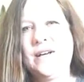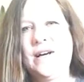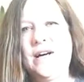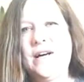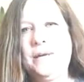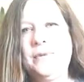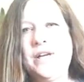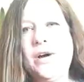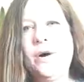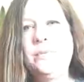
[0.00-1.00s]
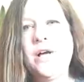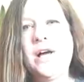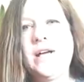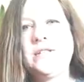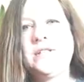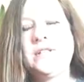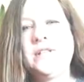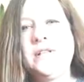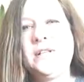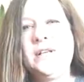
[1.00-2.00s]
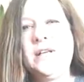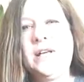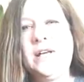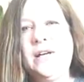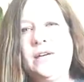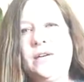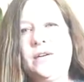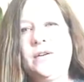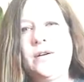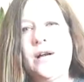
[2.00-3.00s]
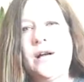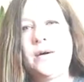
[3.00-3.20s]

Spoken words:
You know, I'm not here